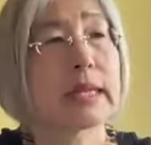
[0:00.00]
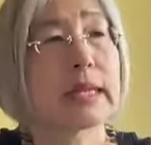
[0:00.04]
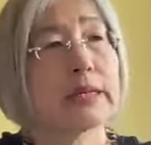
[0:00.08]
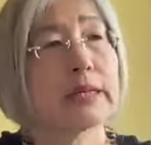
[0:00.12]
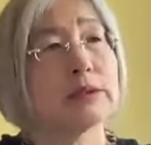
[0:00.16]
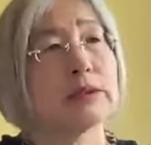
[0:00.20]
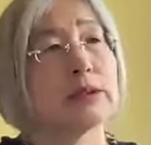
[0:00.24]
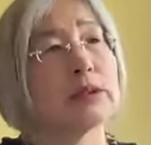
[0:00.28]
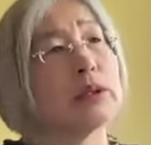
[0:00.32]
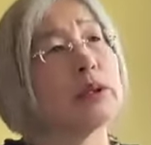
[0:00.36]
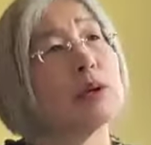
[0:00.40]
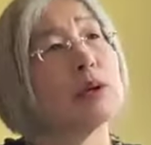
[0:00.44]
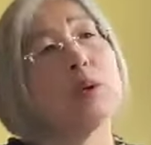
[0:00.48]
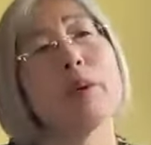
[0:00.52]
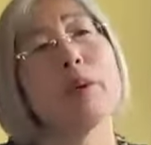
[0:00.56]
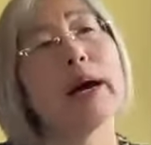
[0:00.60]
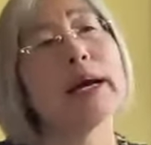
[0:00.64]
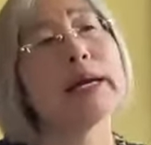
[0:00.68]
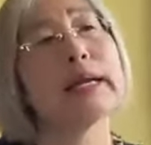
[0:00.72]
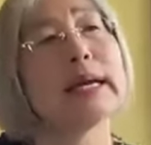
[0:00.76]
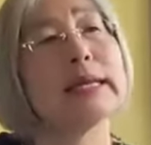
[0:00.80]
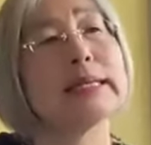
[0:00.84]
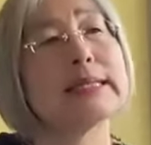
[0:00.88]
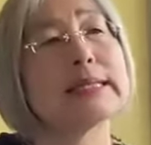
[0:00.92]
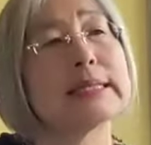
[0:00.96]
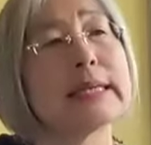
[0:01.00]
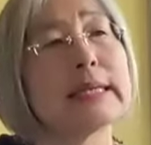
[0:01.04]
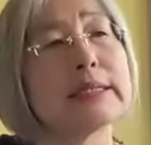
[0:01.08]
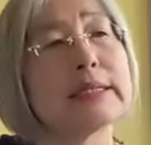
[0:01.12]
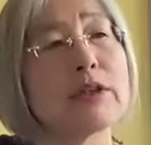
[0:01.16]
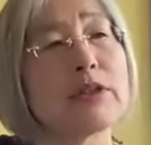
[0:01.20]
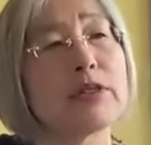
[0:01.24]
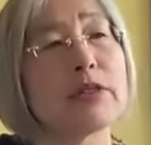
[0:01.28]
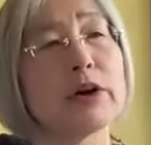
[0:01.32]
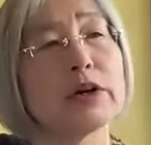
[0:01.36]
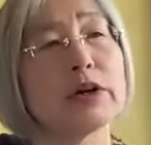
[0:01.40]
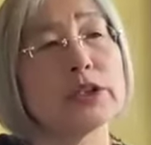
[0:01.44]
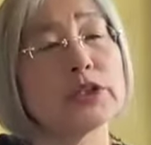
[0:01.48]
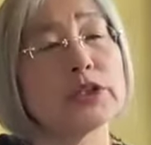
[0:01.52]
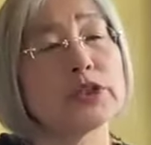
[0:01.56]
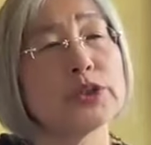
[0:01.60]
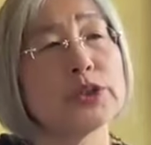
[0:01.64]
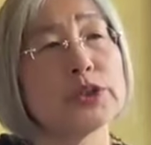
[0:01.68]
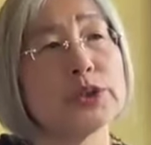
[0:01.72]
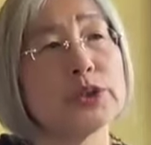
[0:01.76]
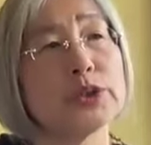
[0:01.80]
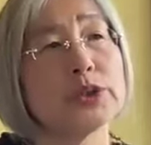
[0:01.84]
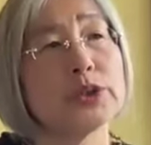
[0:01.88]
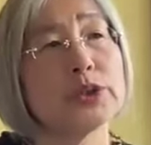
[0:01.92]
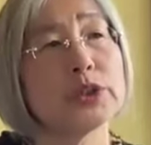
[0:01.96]
I don't know why I said the
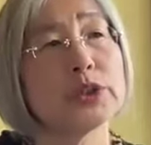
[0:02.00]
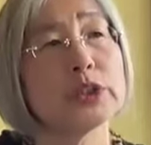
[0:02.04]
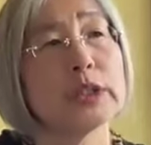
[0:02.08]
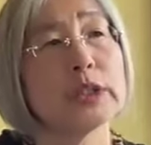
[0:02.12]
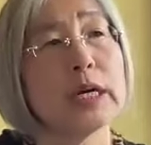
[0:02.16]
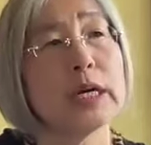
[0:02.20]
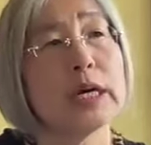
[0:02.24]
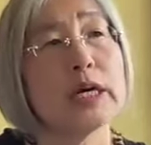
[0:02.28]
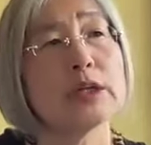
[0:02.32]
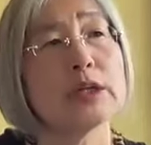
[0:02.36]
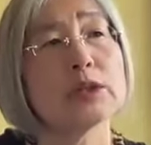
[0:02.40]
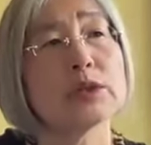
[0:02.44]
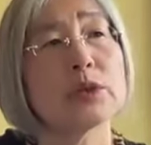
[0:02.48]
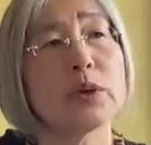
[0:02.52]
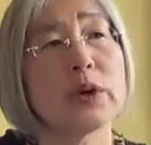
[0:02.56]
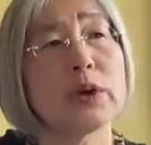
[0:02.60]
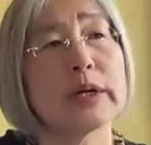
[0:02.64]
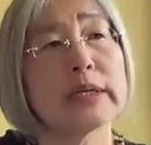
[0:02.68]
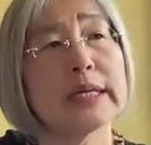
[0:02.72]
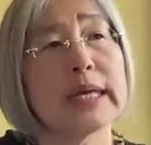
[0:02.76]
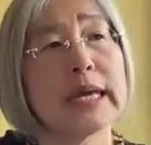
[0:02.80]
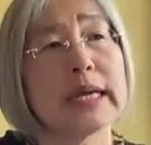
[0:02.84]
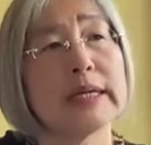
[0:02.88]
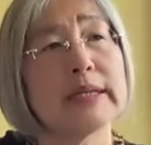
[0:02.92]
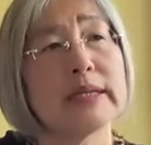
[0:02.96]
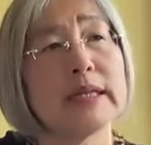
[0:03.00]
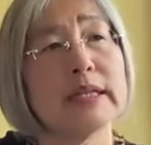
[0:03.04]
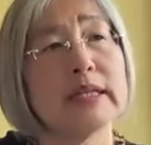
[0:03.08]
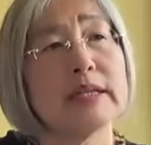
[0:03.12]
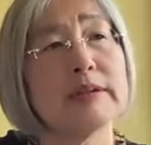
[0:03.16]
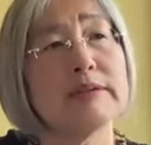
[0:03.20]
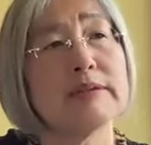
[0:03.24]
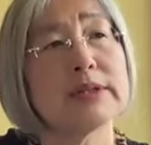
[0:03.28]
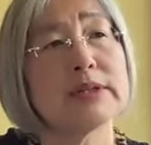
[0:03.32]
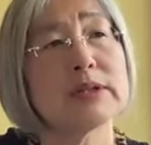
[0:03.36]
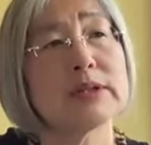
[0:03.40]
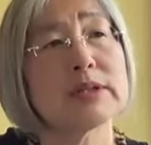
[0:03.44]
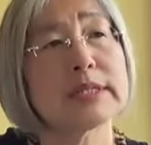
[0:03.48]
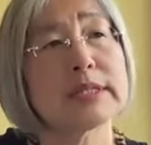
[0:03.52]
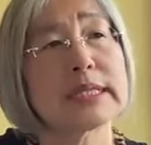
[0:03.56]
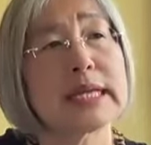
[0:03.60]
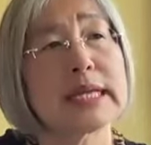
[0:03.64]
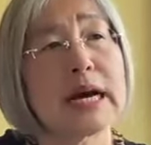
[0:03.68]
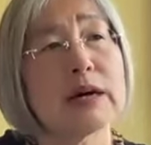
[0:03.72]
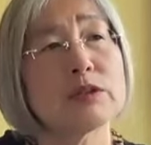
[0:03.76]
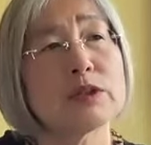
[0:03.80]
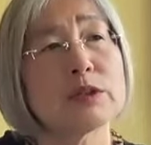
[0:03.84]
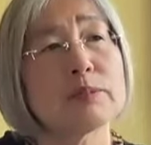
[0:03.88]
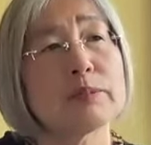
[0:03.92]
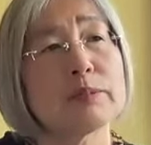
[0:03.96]
32, 28 individual
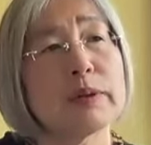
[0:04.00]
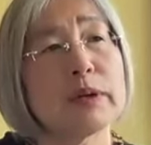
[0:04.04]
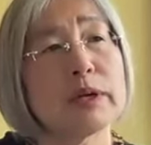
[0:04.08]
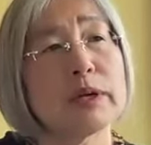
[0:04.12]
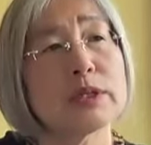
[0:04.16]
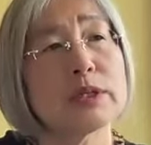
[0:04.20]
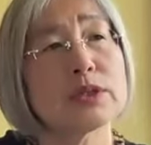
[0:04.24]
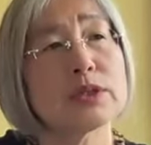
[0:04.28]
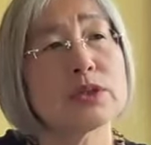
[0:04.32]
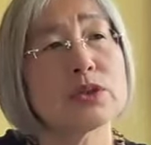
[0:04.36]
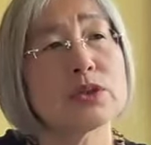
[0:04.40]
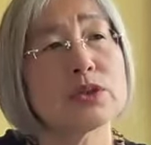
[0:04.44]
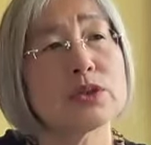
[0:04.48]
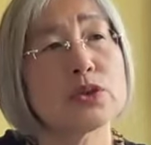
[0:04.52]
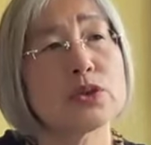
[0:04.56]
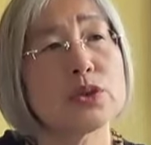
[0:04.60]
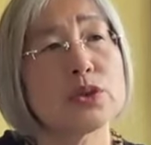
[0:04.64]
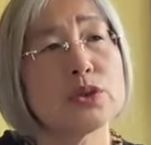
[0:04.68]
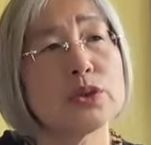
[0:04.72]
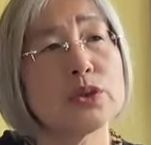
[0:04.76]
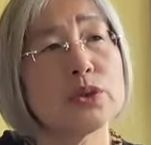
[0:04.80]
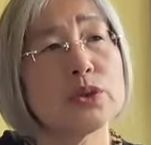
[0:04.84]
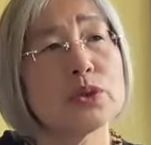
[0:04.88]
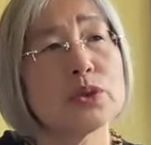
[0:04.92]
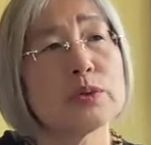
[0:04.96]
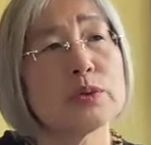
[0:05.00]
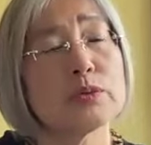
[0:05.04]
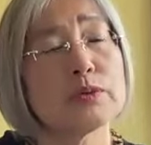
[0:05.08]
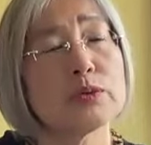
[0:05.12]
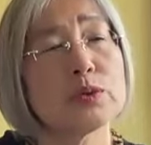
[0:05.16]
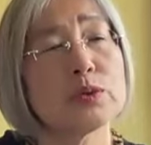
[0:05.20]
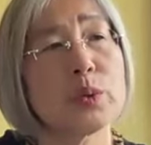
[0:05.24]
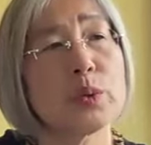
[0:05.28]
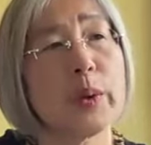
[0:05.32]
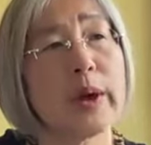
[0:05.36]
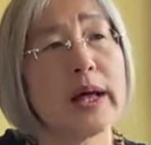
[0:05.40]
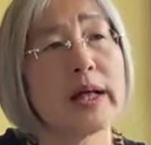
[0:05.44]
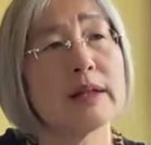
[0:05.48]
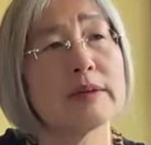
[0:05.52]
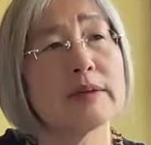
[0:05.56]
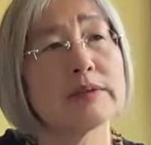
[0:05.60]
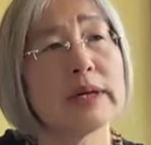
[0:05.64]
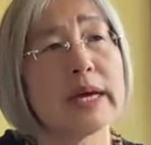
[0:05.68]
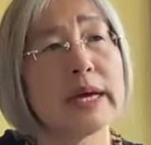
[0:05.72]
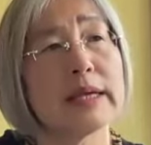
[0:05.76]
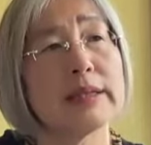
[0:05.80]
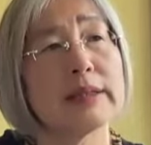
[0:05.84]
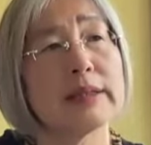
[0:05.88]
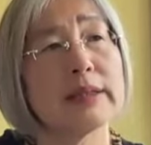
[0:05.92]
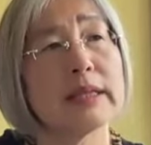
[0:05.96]
sounds plus 12,
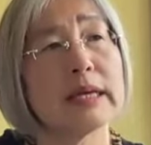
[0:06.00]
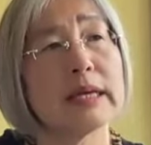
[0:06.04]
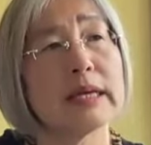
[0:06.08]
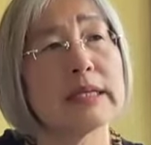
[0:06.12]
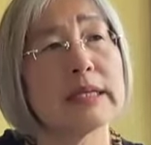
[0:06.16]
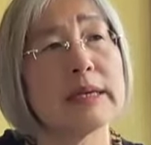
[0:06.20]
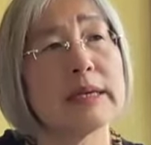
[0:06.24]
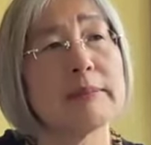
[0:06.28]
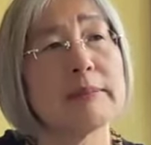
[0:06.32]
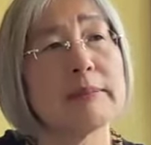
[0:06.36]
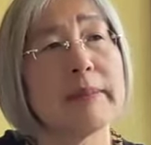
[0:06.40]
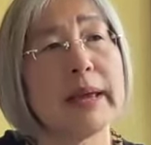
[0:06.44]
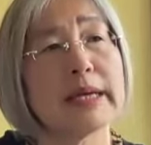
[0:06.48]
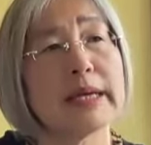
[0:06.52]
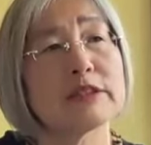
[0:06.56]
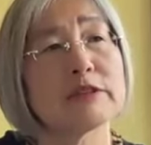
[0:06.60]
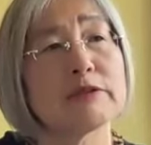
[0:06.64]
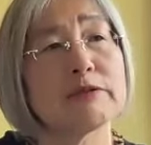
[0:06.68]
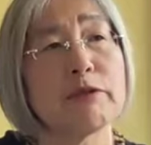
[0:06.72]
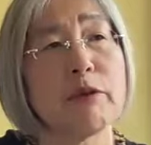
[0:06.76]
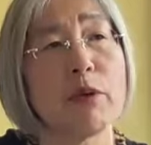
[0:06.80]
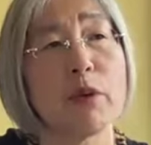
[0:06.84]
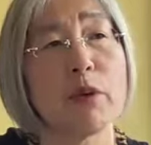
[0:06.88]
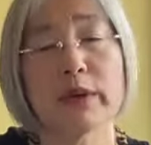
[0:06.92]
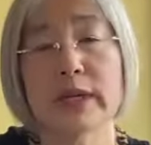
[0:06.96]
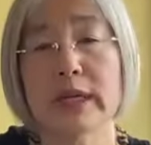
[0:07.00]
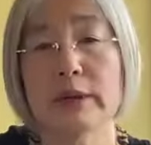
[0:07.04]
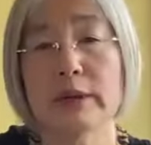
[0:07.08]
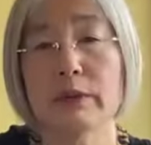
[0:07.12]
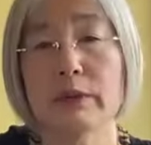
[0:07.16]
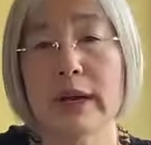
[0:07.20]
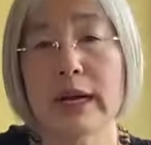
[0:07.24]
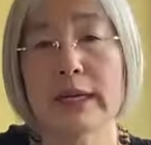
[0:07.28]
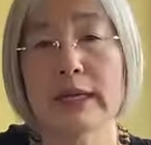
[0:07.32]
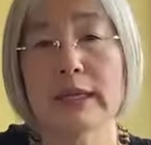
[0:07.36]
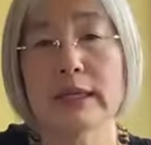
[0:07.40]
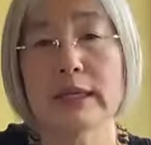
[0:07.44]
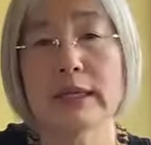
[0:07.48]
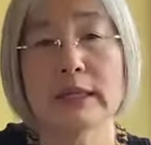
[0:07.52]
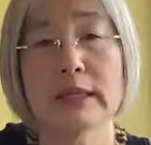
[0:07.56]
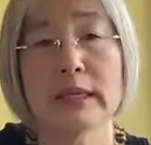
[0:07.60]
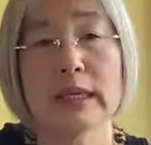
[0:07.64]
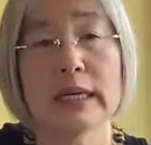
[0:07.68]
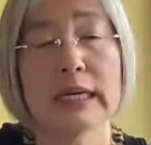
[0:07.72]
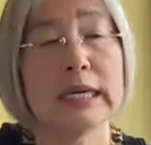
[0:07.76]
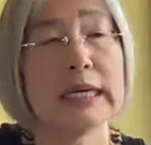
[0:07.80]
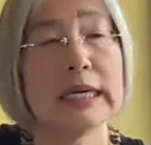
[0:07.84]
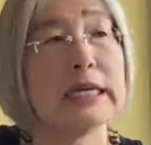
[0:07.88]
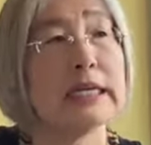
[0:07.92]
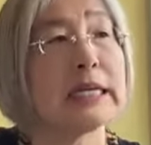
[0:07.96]
and then it makes 40, right?
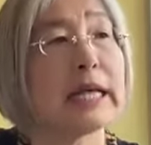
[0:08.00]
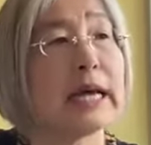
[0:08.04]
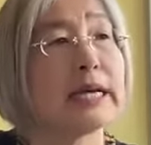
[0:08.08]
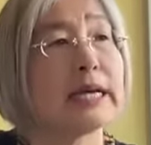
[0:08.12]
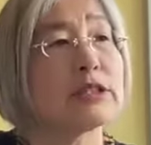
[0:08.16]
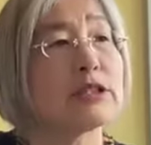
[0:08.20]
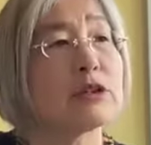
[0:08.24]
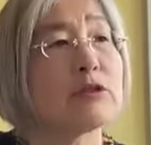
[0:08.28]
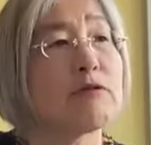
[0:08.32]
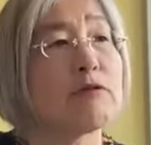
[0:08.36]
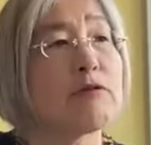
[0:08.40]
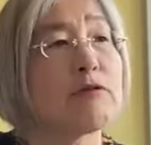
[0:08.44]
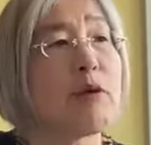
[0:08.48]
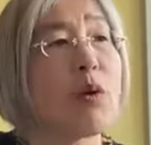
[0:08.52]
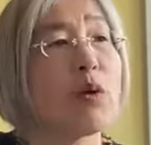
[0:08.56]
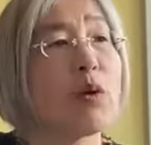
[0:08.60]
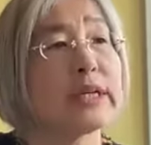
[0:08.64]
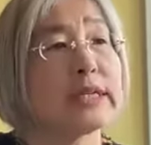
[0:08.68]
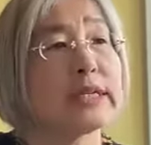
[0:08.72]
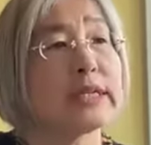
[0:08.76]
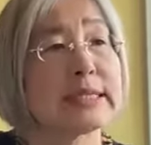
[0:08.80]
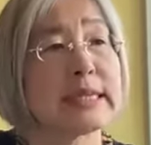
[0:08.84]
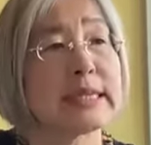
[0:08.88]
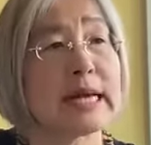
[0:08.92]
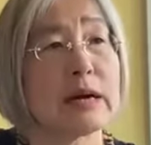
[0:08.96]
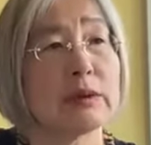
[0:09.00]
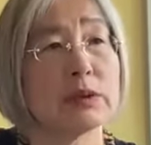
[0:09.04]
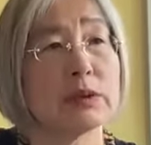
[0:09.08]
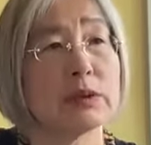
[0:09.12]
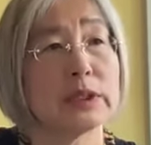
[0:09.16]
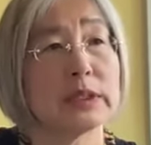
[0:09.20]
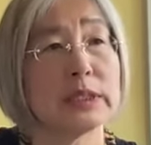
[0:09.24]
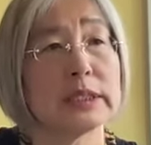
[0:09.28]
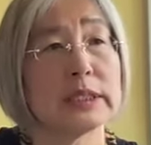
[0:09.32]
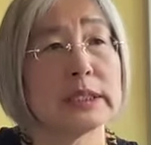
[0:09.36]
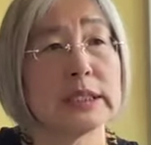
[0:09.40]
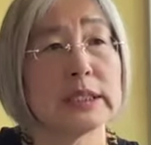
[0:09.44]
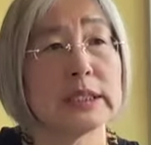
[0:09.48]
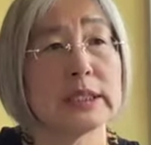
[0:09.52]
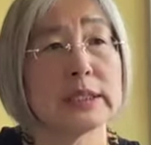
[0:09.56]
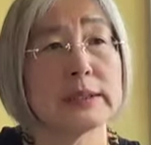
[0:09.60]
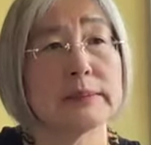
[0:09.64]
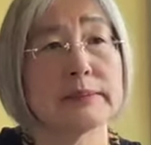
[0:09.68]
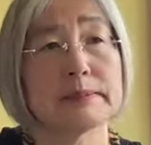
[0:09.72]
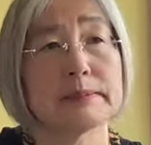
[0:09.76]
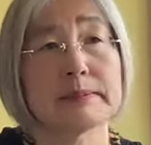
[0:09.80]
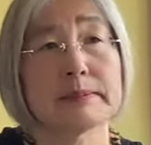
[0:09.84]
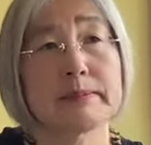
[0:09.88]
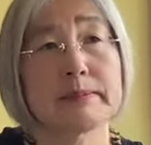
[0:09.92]
It has a 40 sound here.